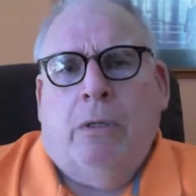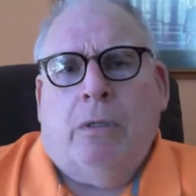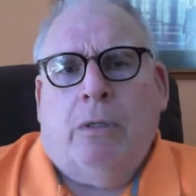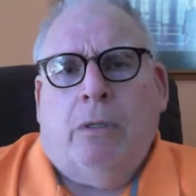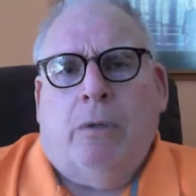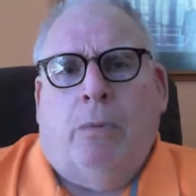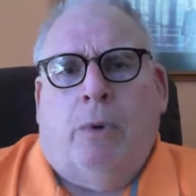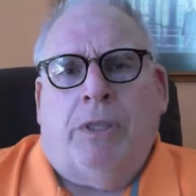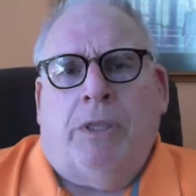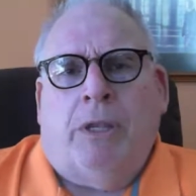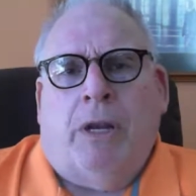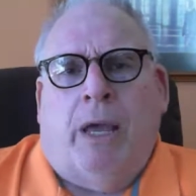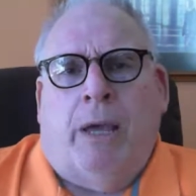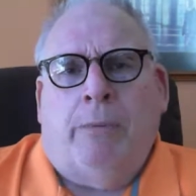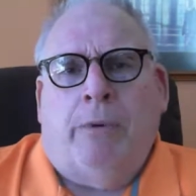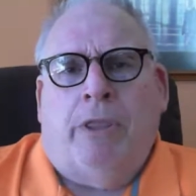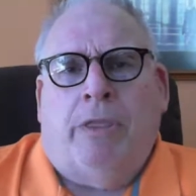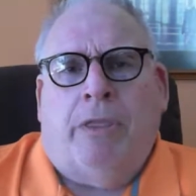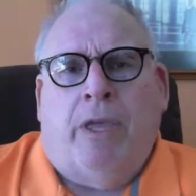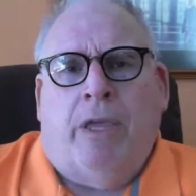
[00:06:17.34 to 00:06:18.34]
the one that I
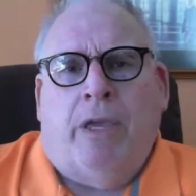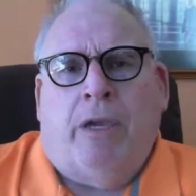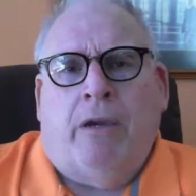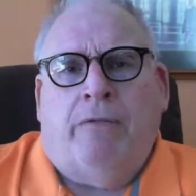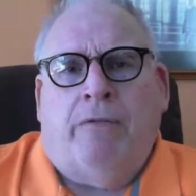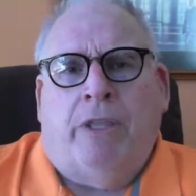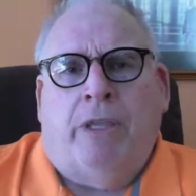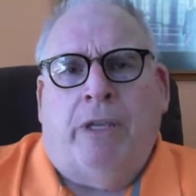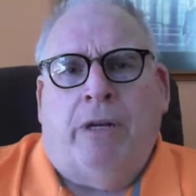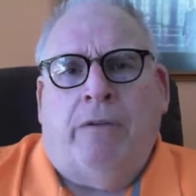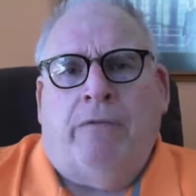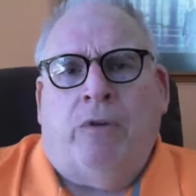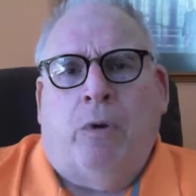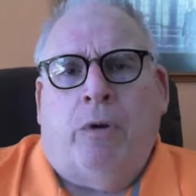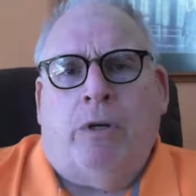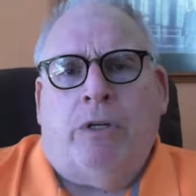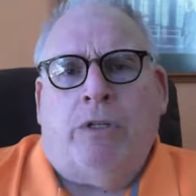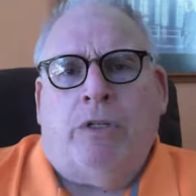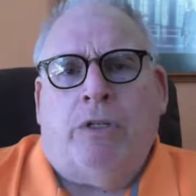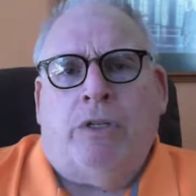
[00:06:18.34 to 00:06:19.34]
would think of. And then, of
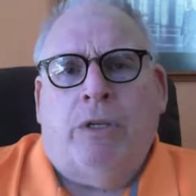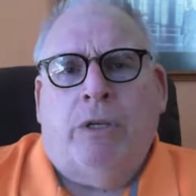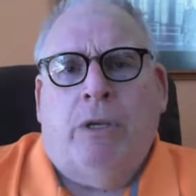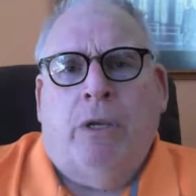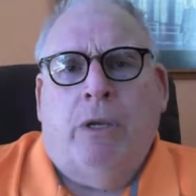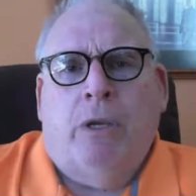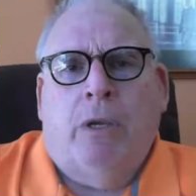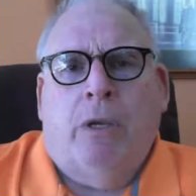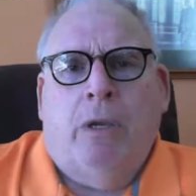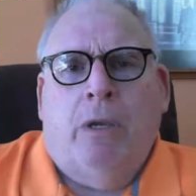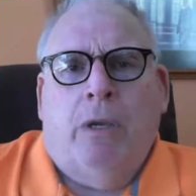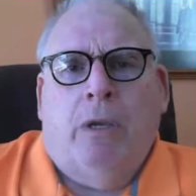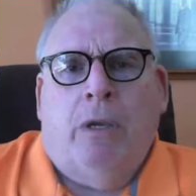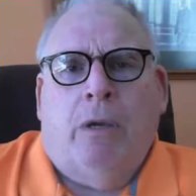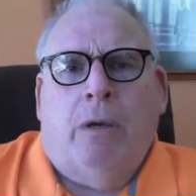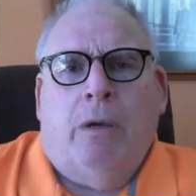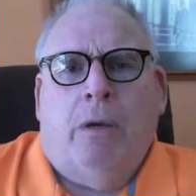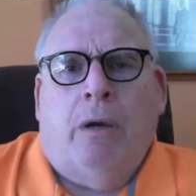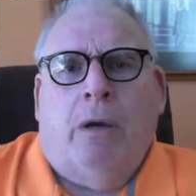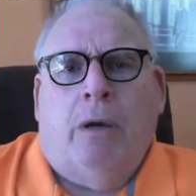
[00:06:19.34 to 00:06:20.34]
course,
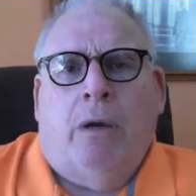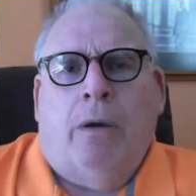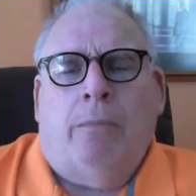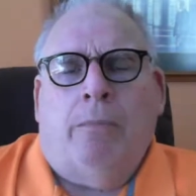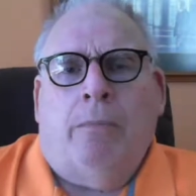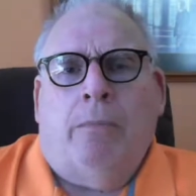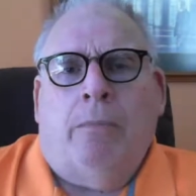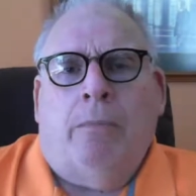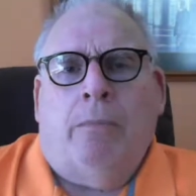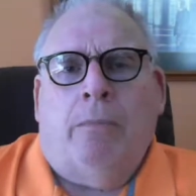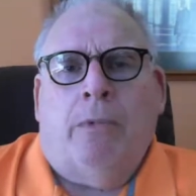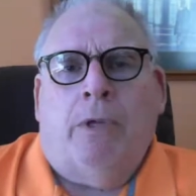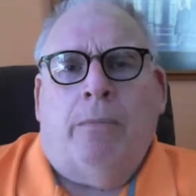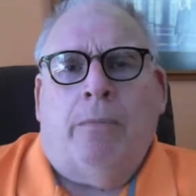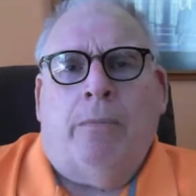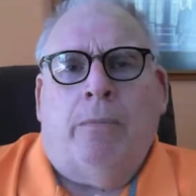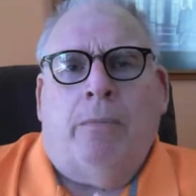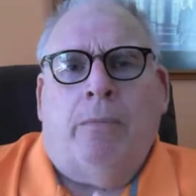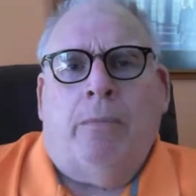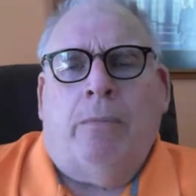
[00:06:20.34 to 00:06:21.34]

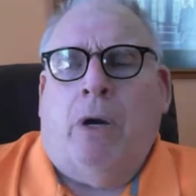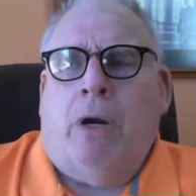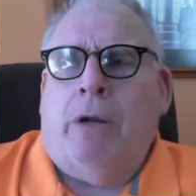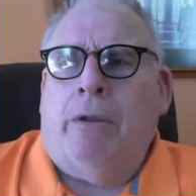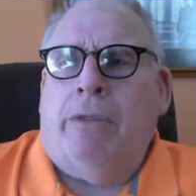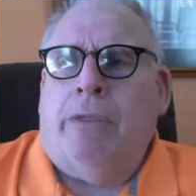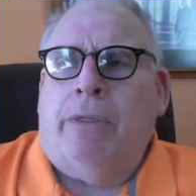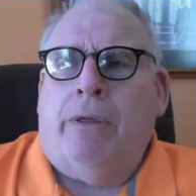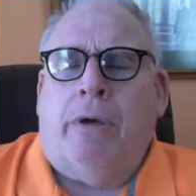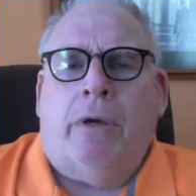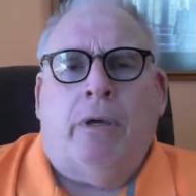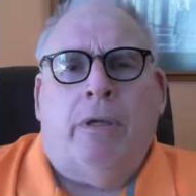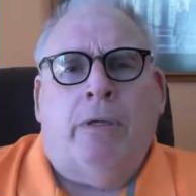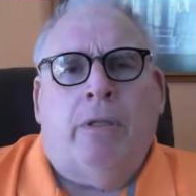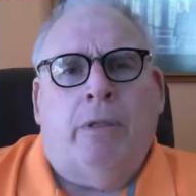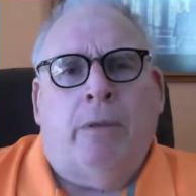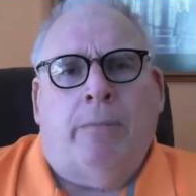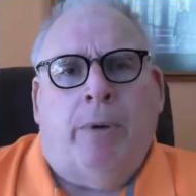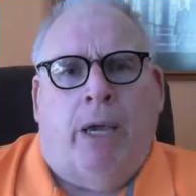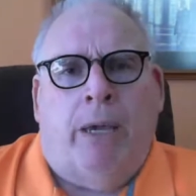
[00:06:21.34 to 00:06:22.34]
Martha
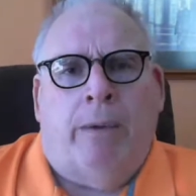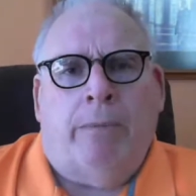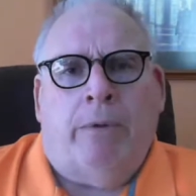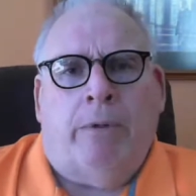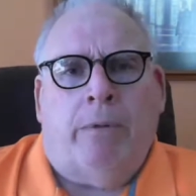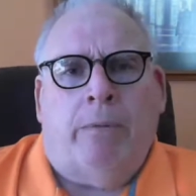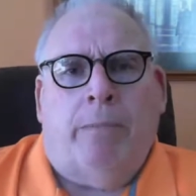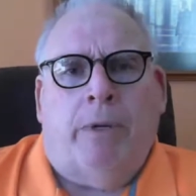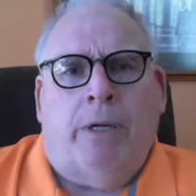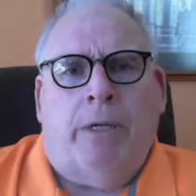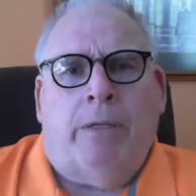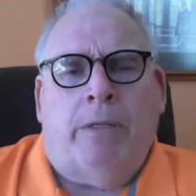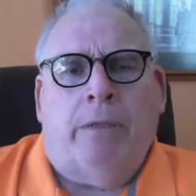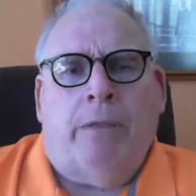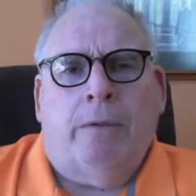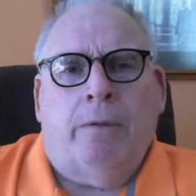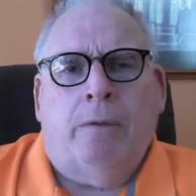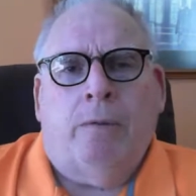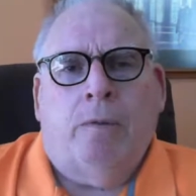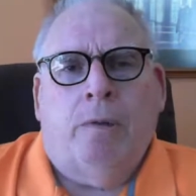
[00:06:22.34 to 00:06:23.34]
in the Bible.
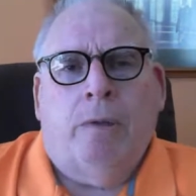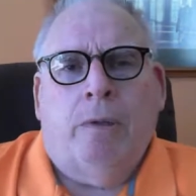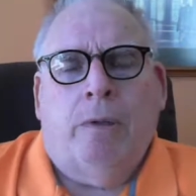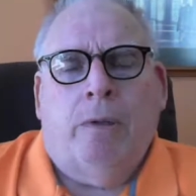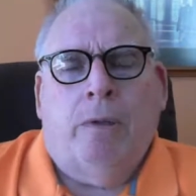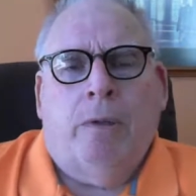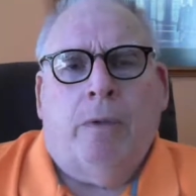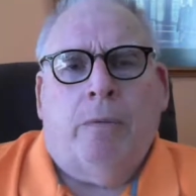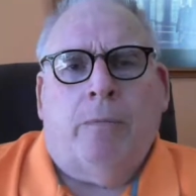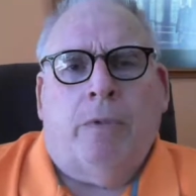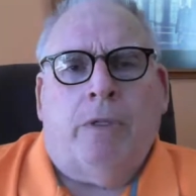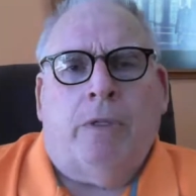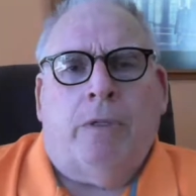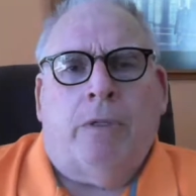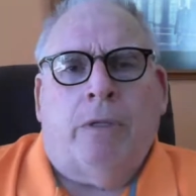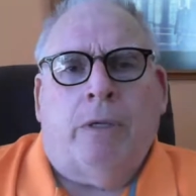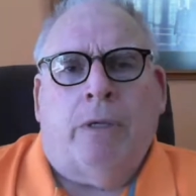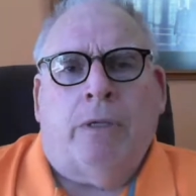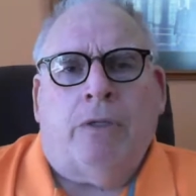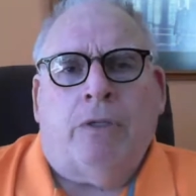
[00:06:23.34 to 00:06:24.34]
But
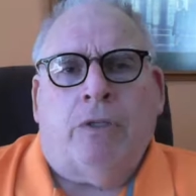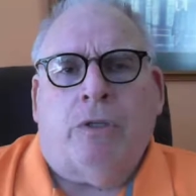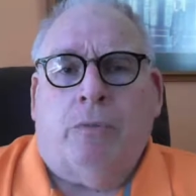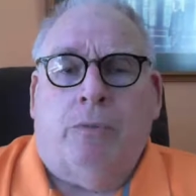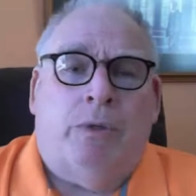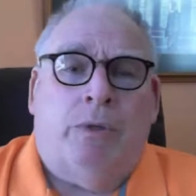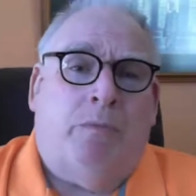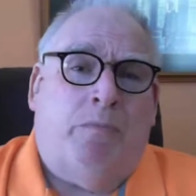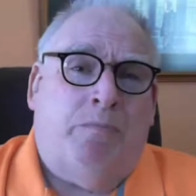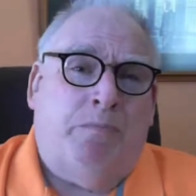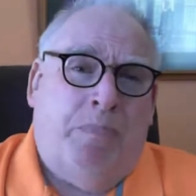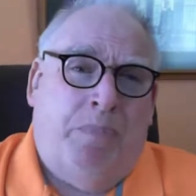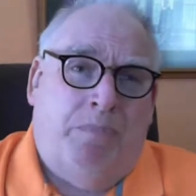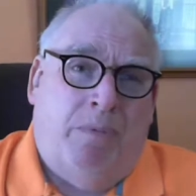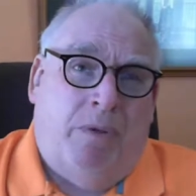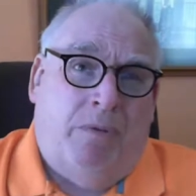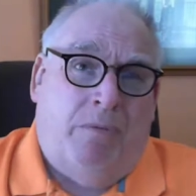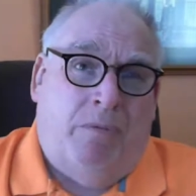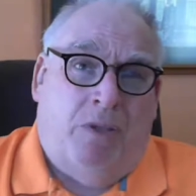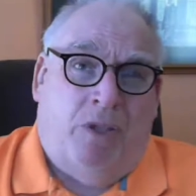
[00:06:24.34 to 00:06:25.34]
so when I
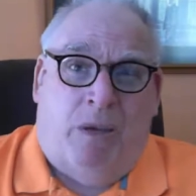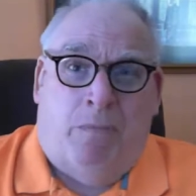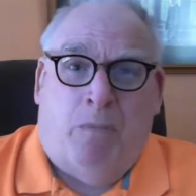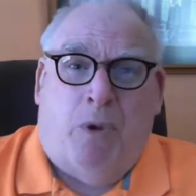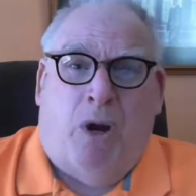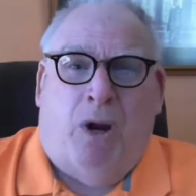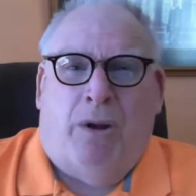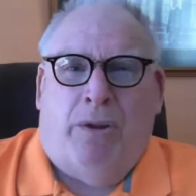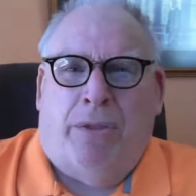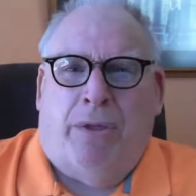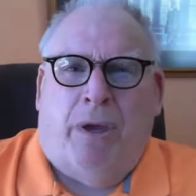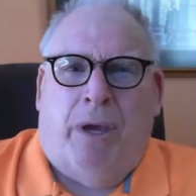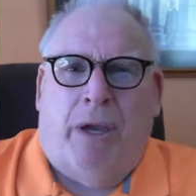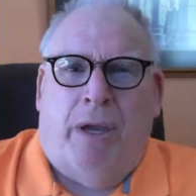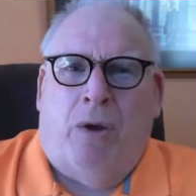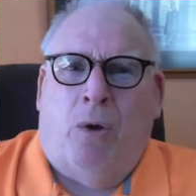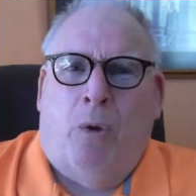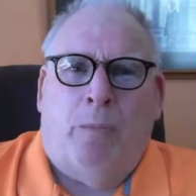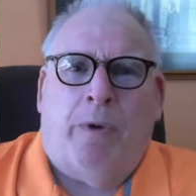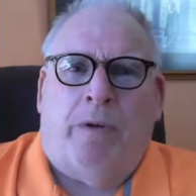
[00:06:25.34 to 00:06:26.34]
say Martha, I
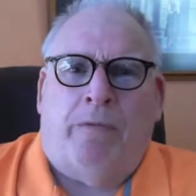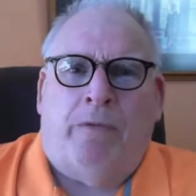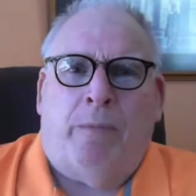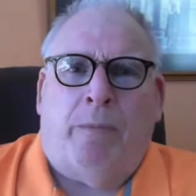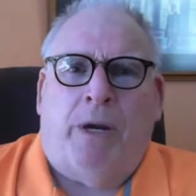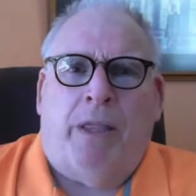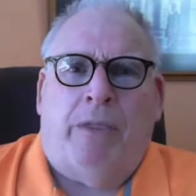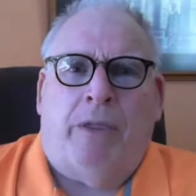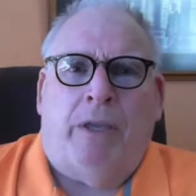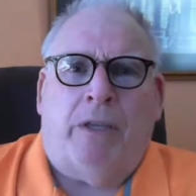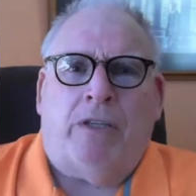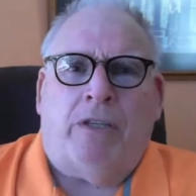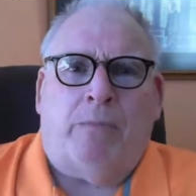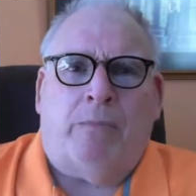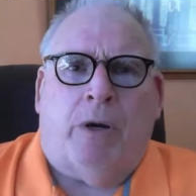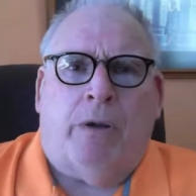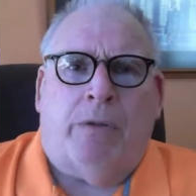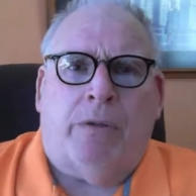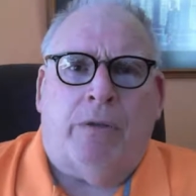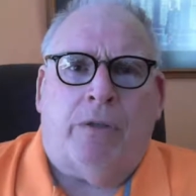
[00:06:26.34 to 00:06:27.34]
hope everybody thinks of
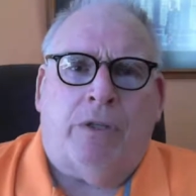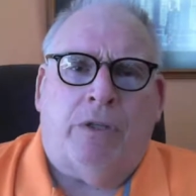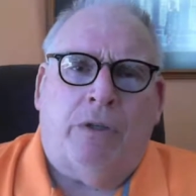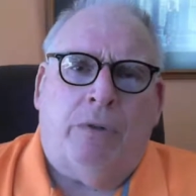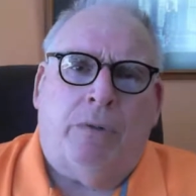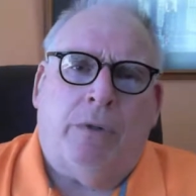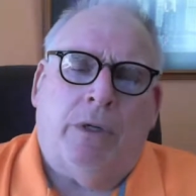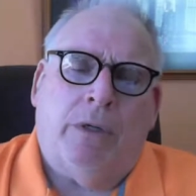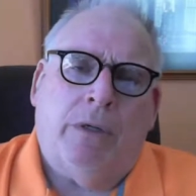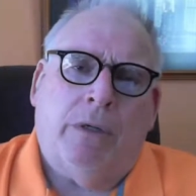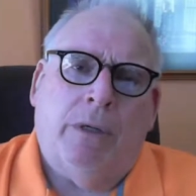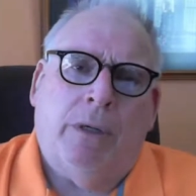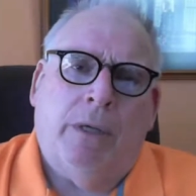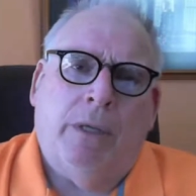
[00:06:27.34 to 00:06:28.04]
Martha Stewart.